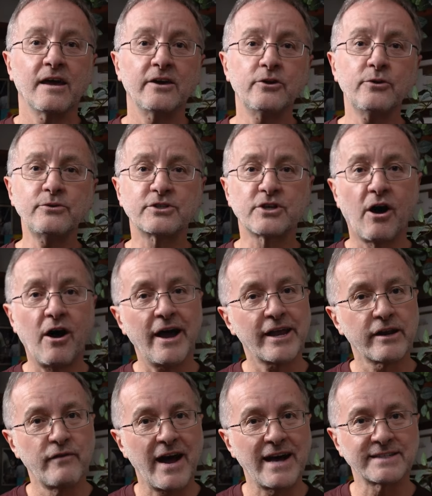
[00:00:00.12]
Are you
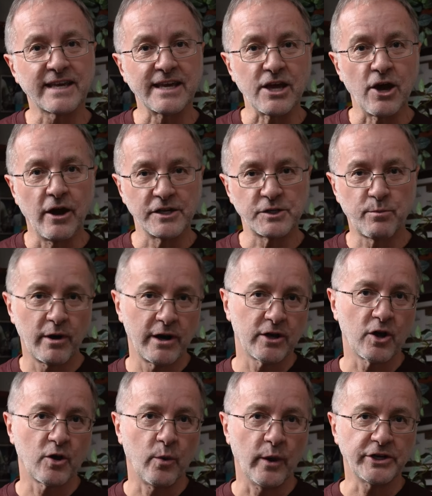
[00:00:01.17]
tired of asking
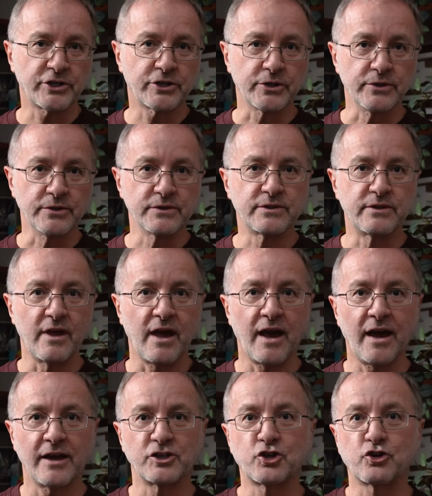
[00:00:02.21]
icebreaker questions
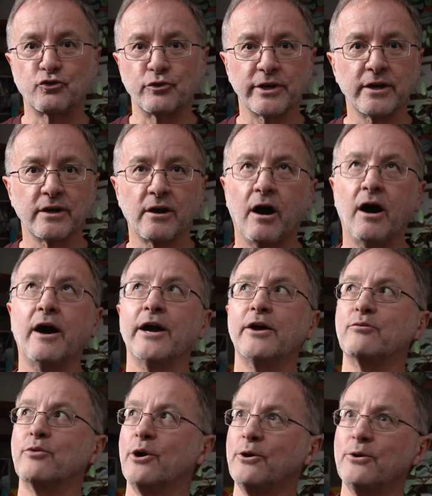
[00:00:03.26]
that trigger eye
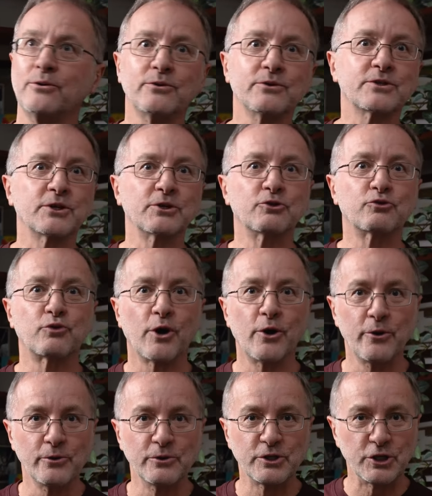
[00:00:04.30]
rolls and
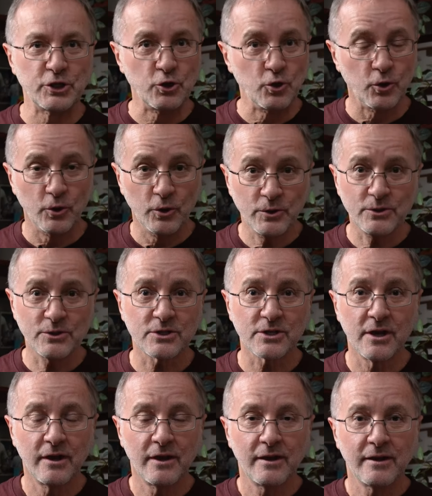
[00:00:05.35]
groans and
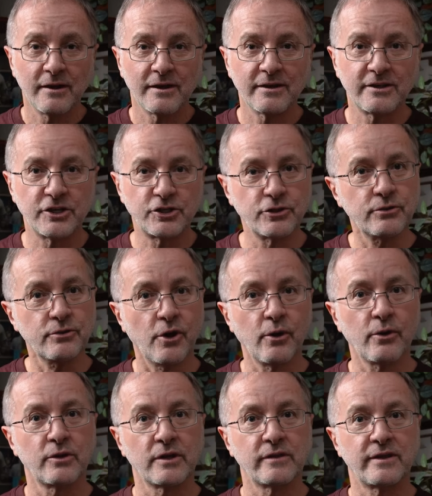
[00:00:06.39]
yawns? Did you
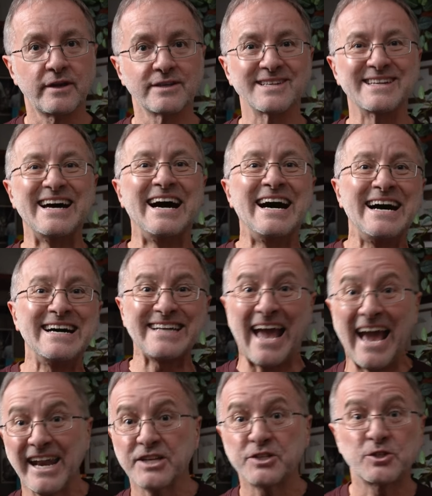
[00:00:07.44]
know that there's an art
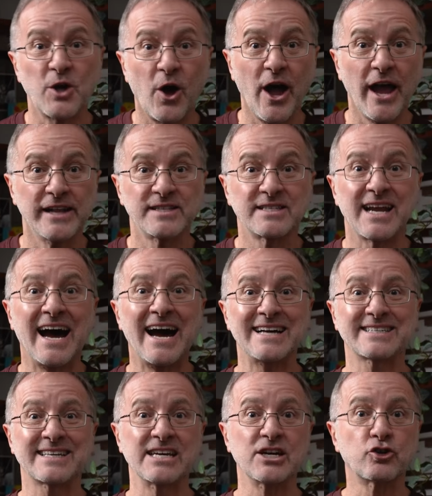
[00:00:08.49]
and a science to
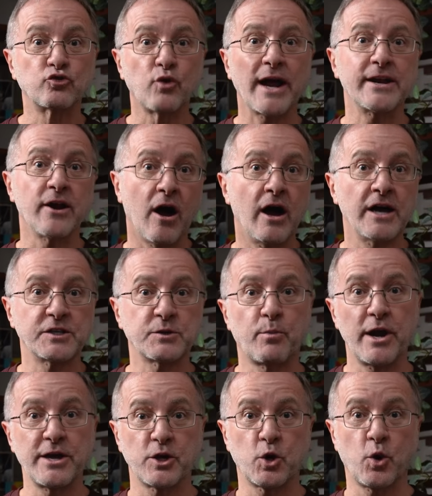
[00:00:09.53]
asking great
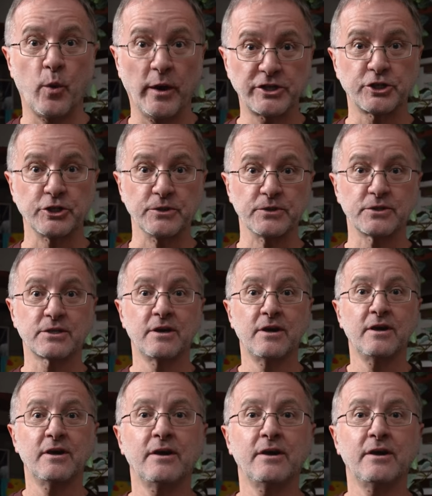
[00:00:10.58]
icebreaker questions?